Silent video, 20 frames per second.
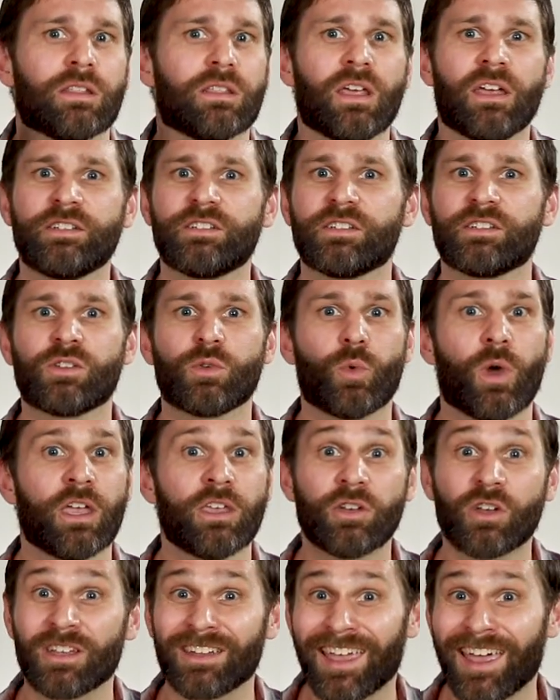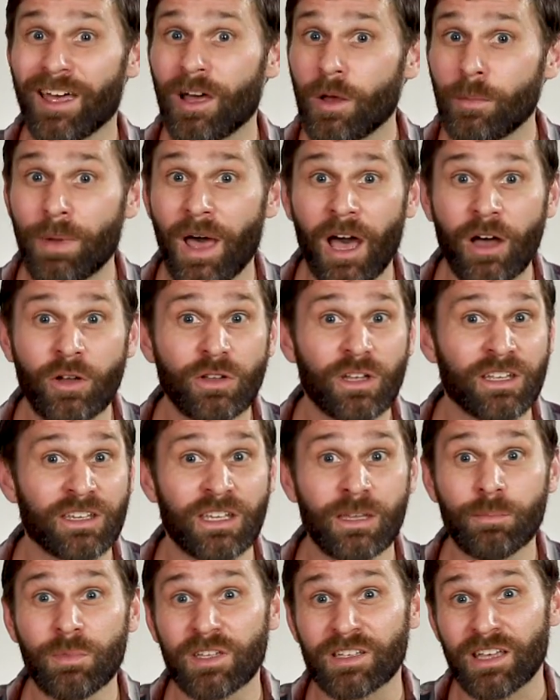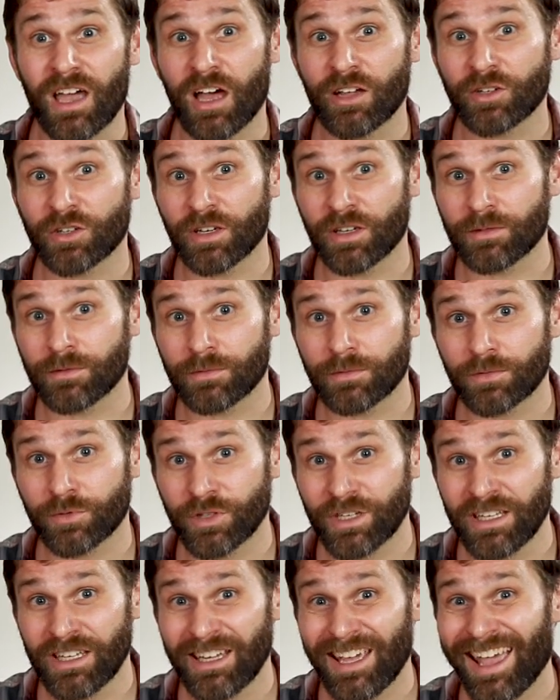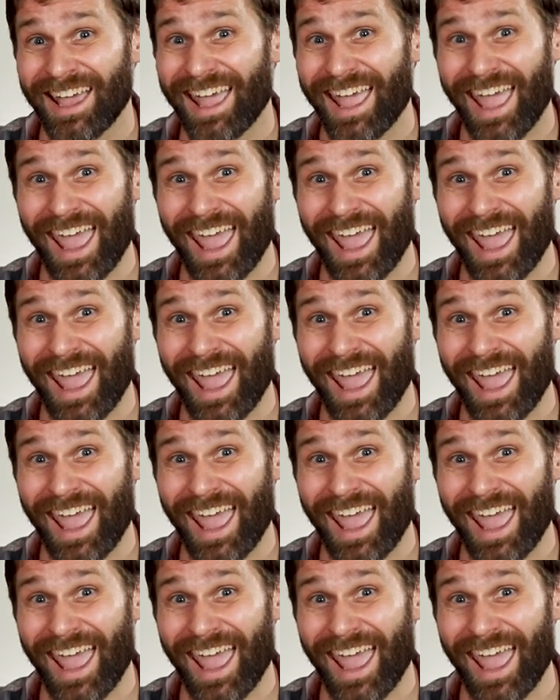That's just a way you can help out and keep this content free,